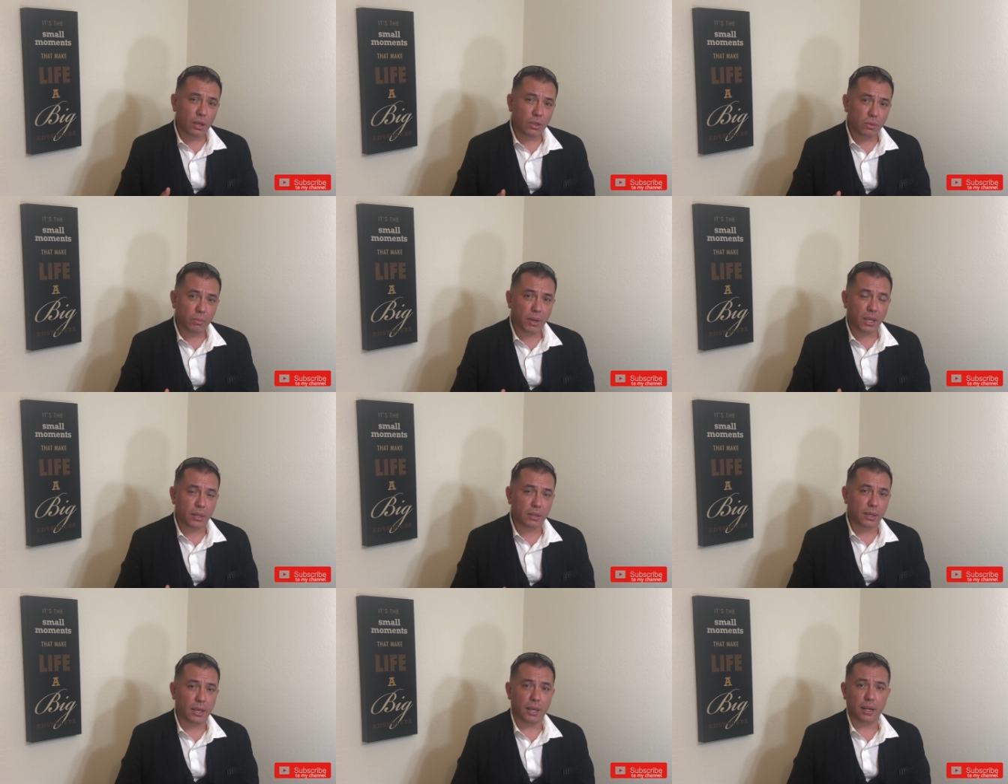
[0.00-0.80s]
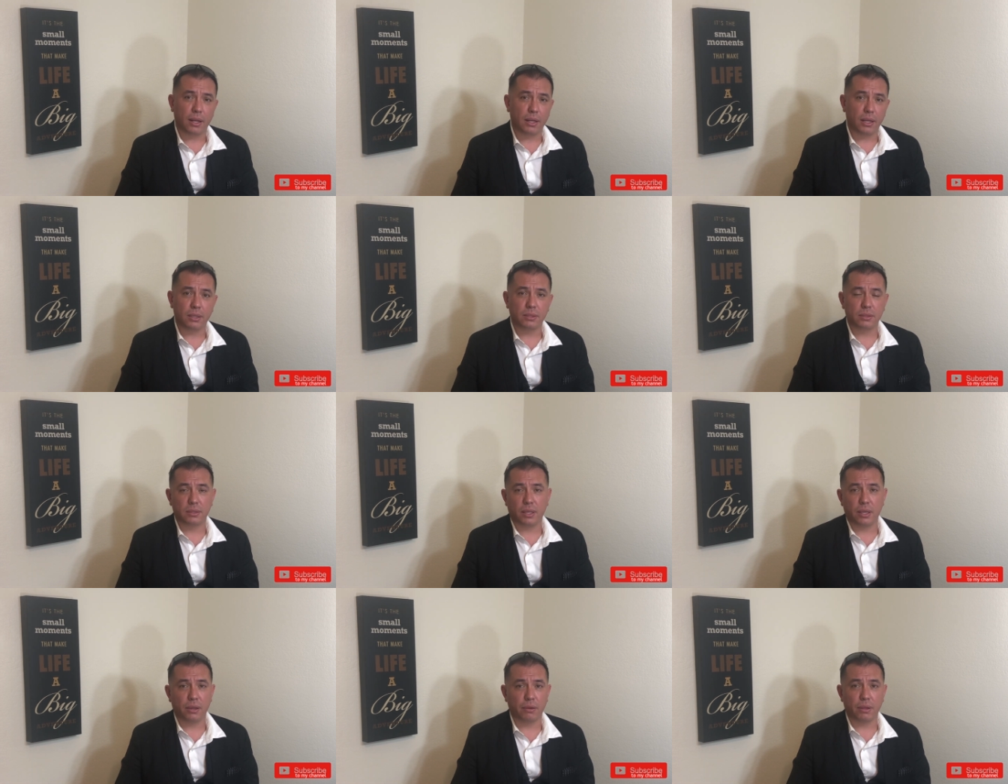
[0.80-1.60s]
you might get a list
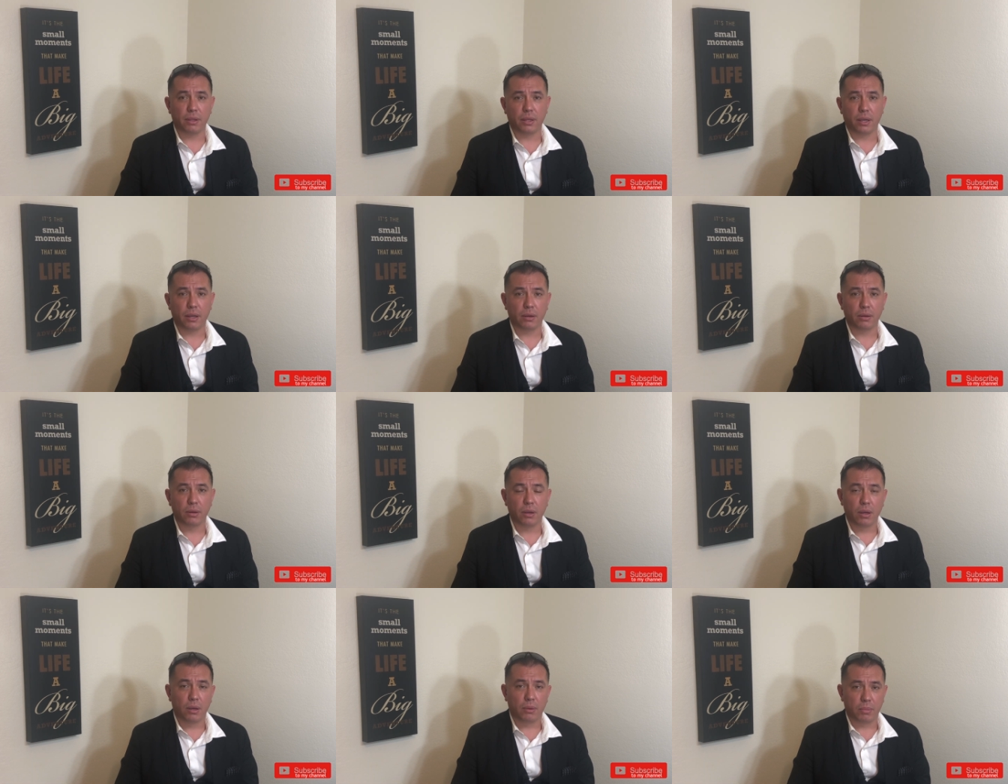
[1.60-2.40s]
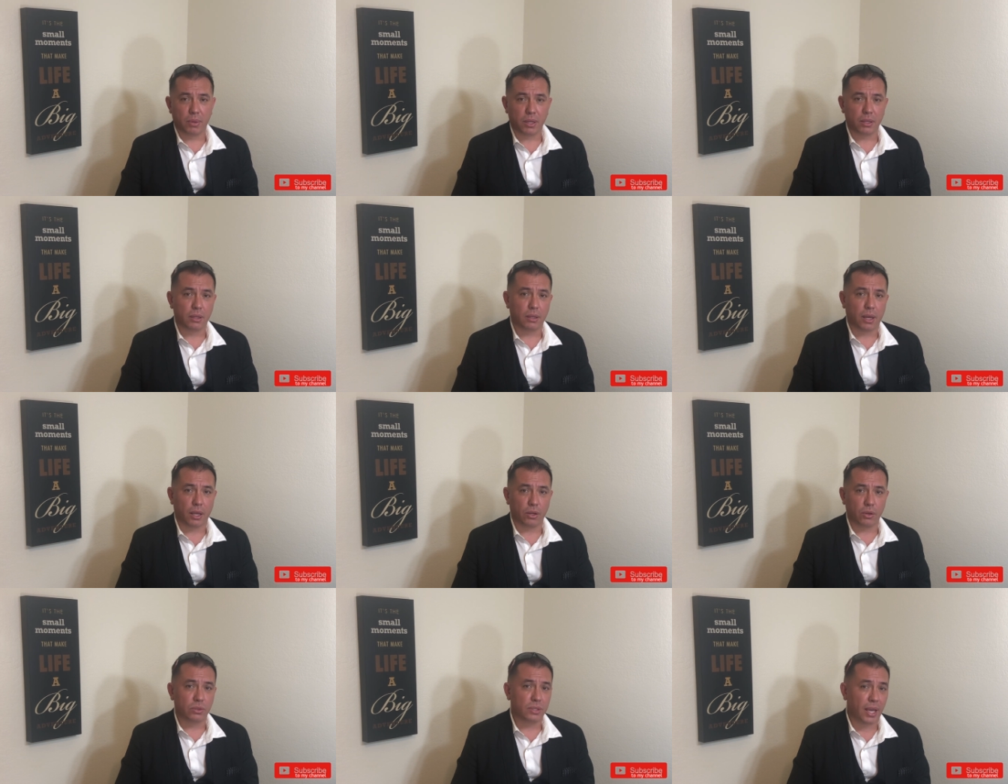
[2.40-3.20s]
here and there. But I
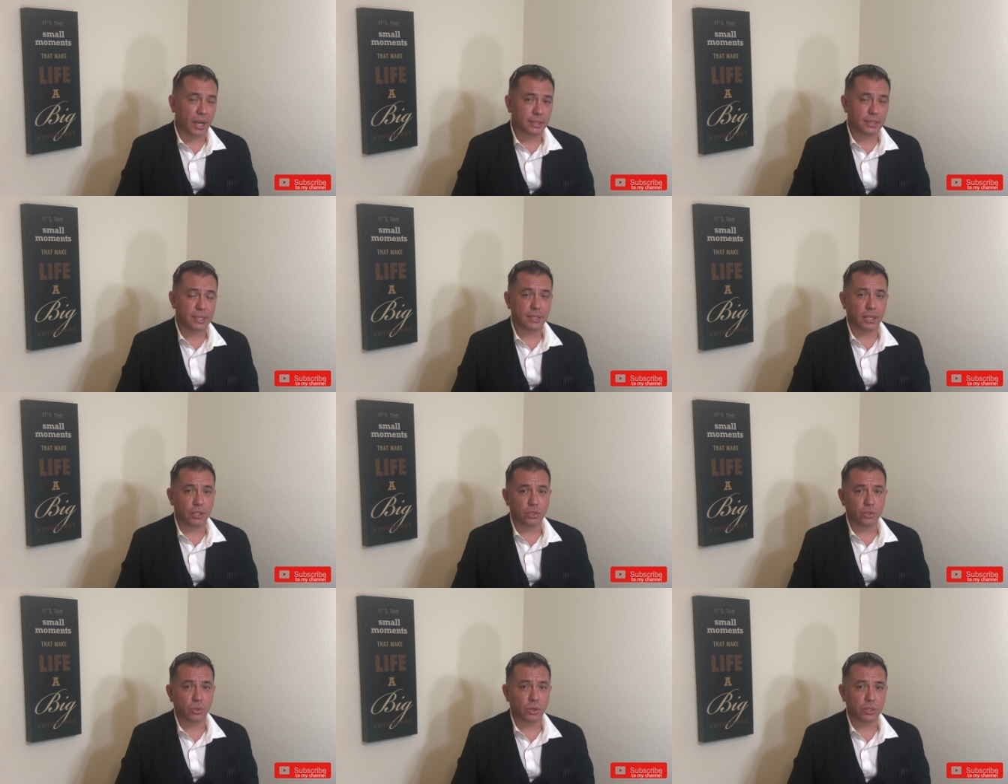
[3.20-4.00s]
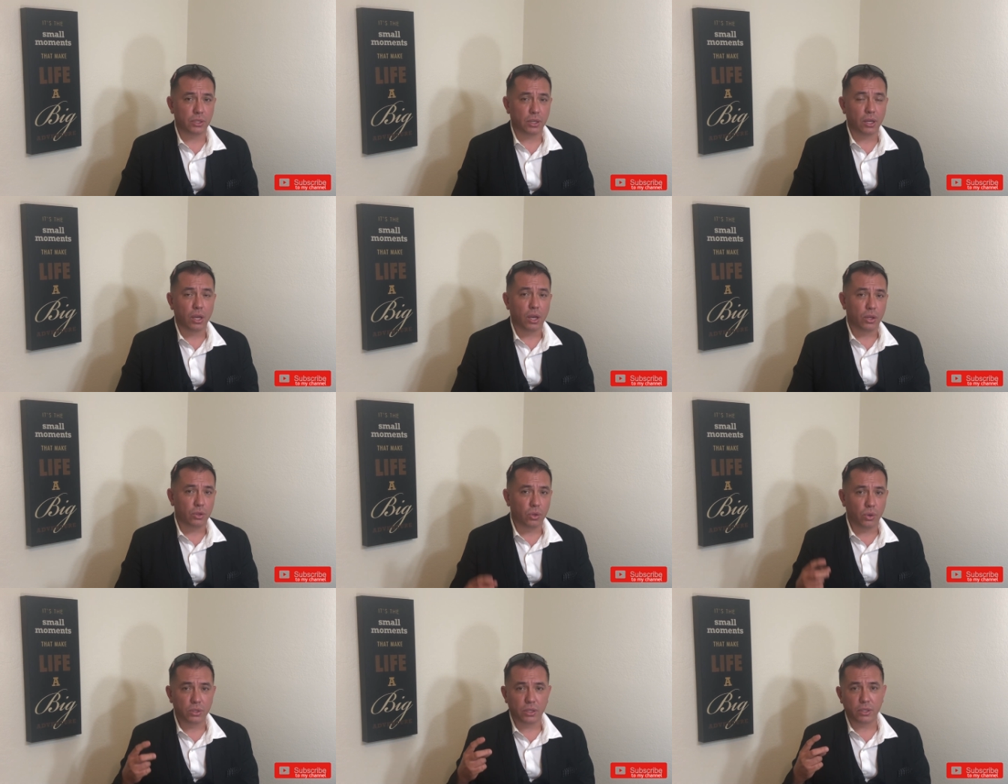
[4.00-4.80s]
know Texas and Georgia,
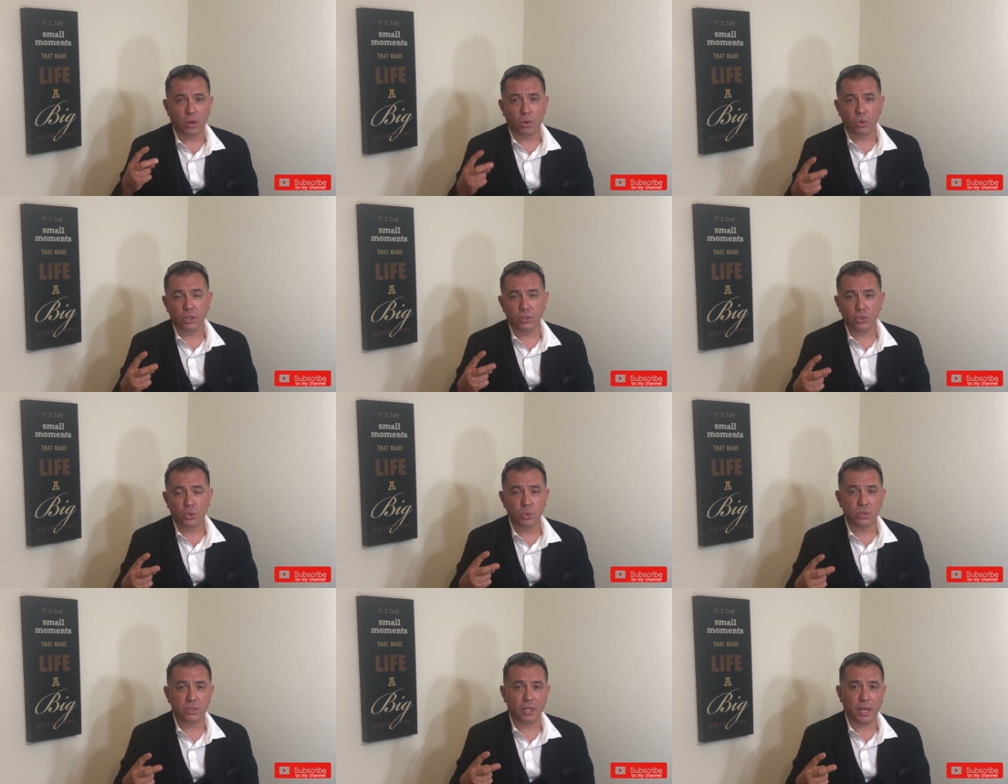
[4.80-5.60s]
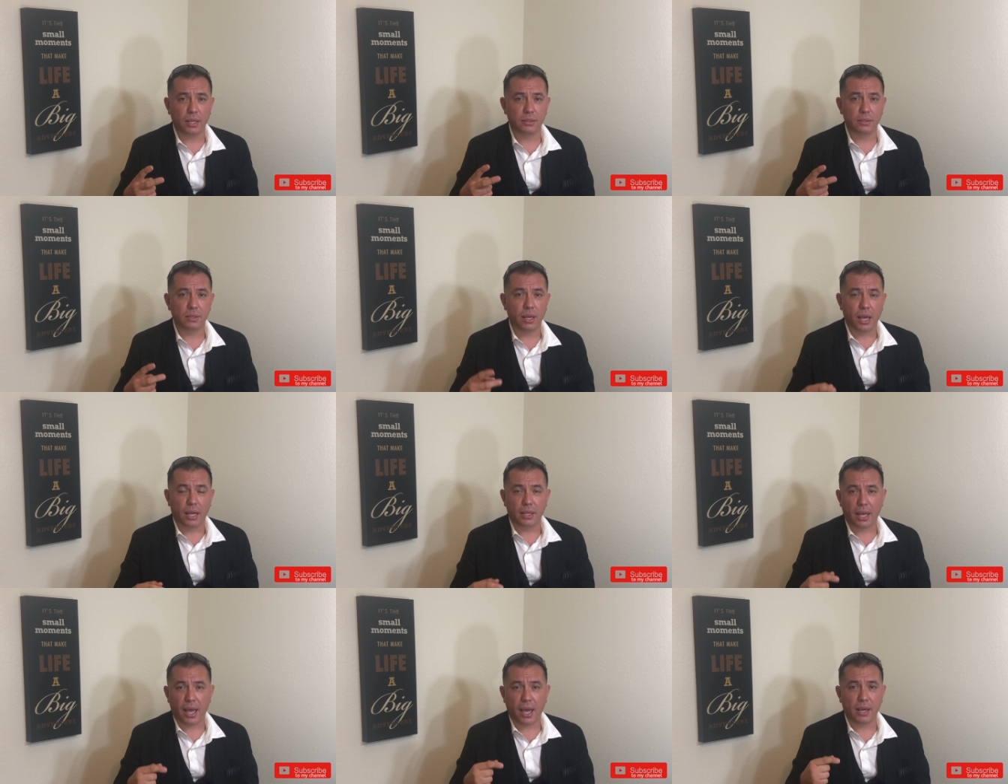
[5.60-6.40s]
those are the only 2 states
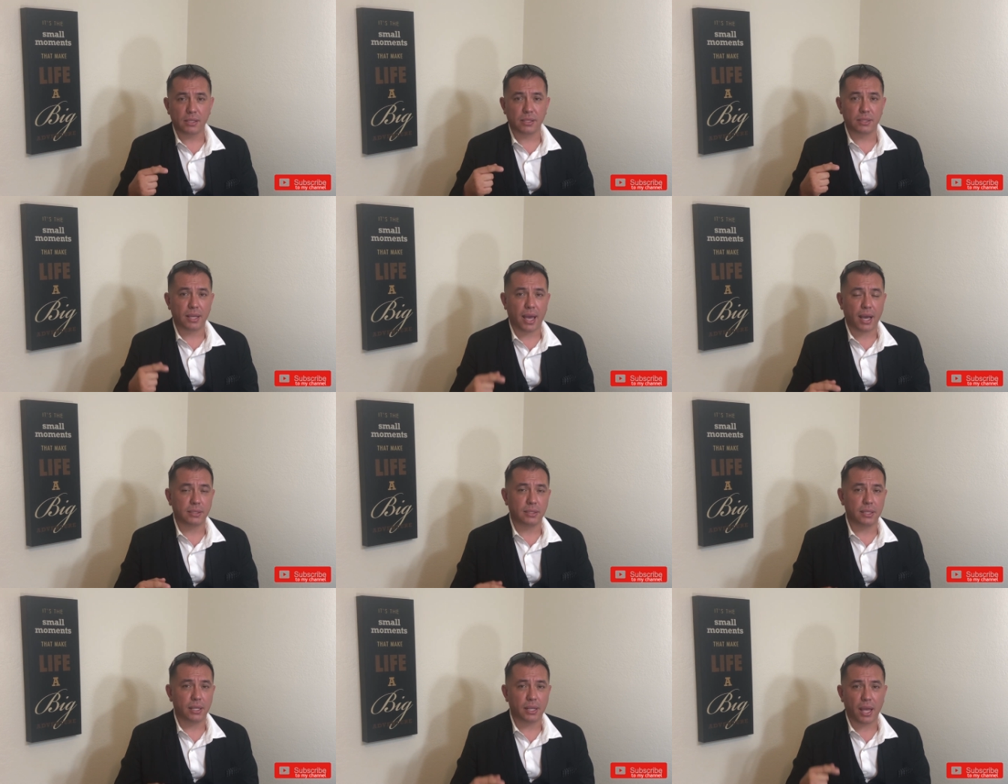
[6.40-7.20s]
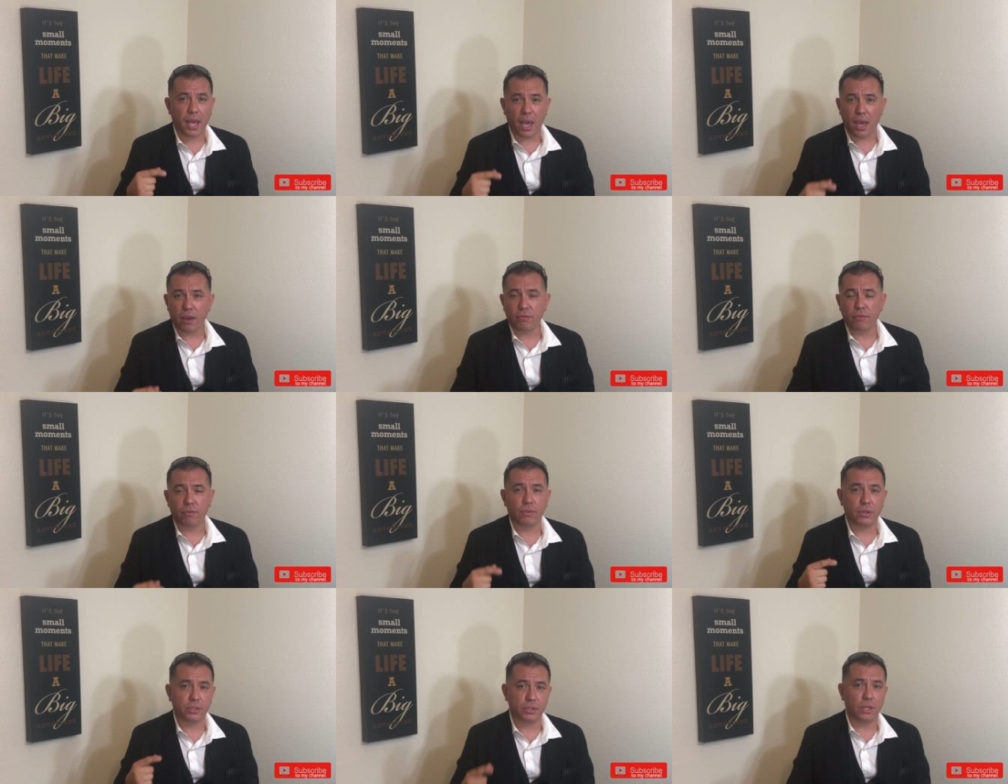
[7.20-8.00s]
that has a tax lien
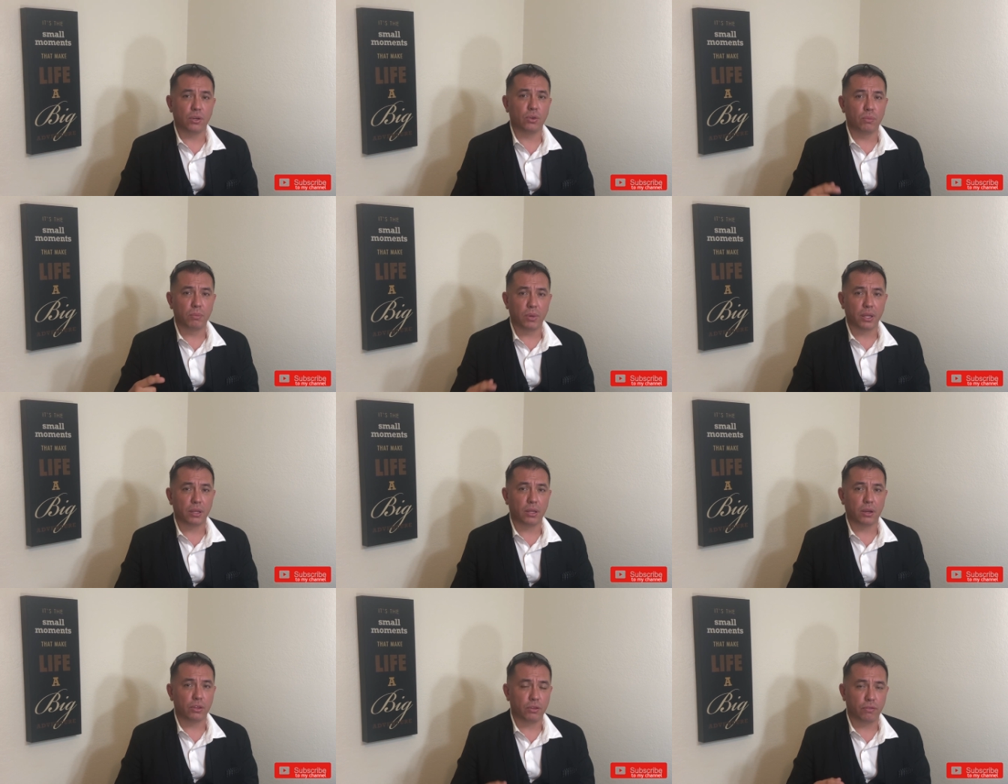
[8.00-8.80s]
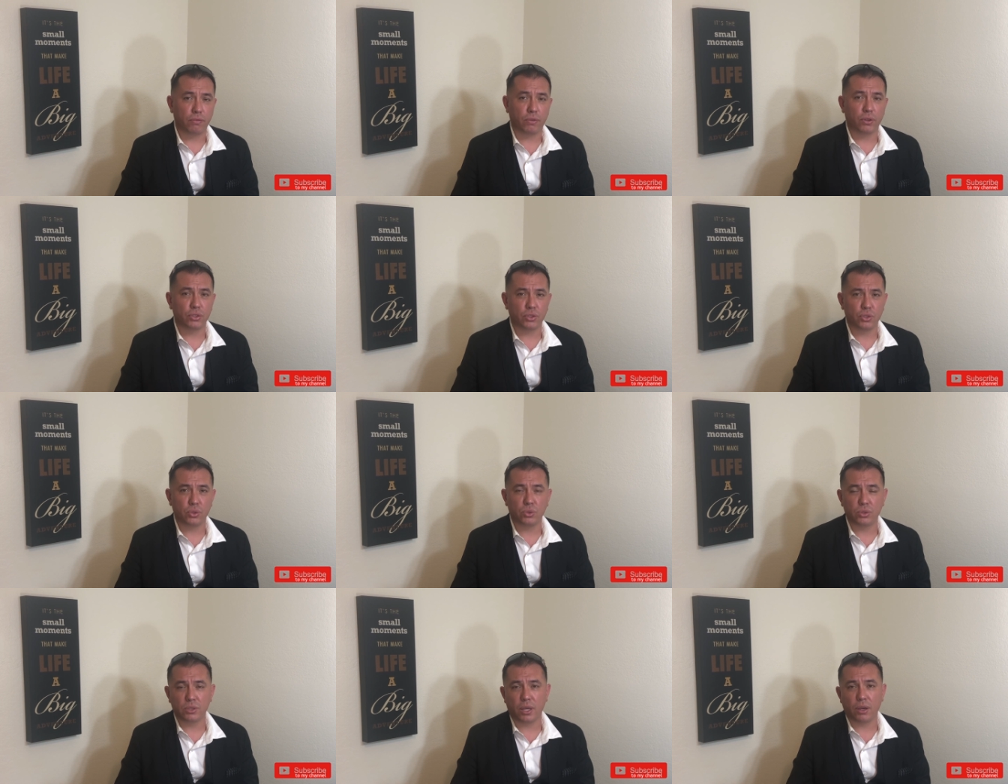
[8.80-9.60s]
every single month on the first
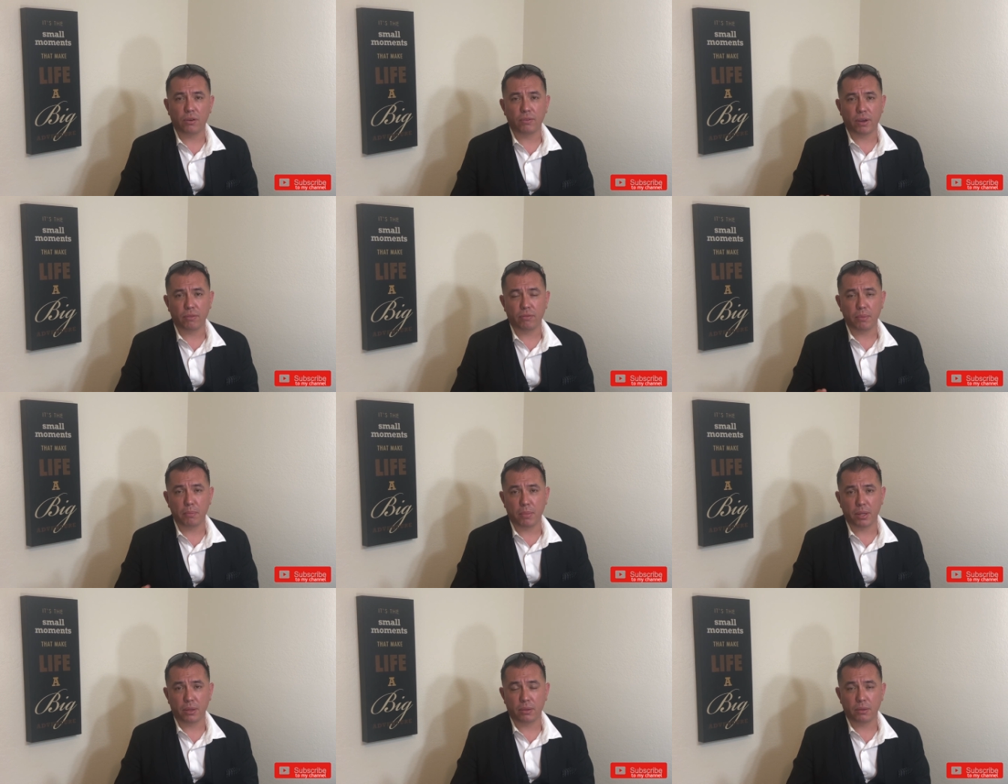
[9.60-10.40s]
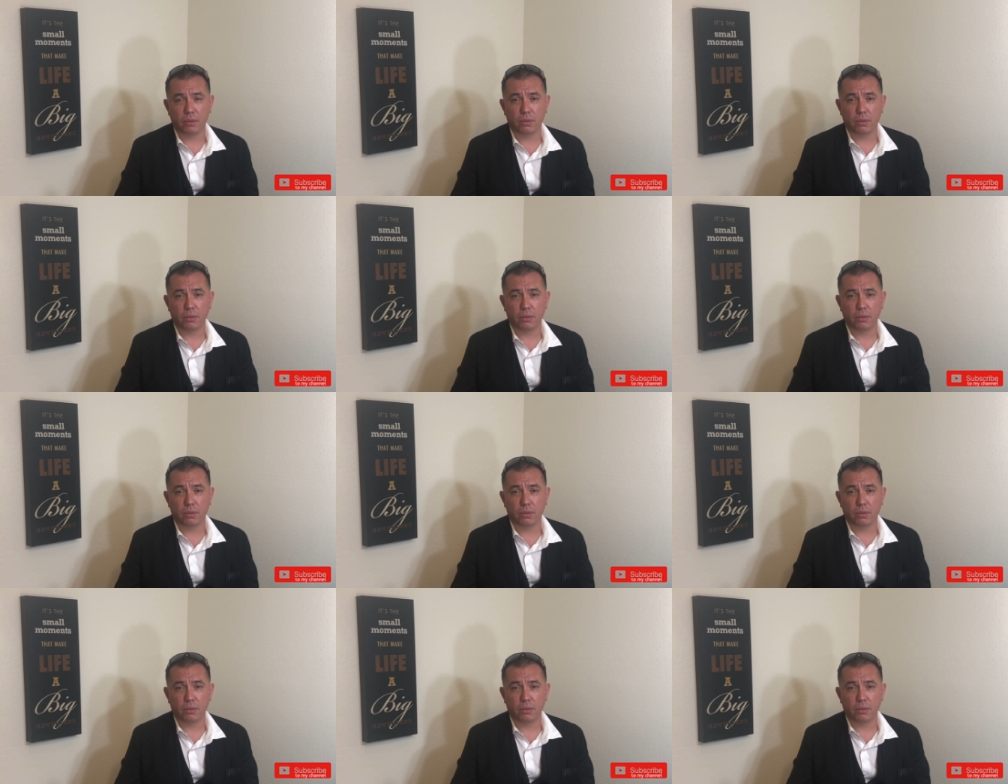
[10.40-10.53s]
Tuesday of every month.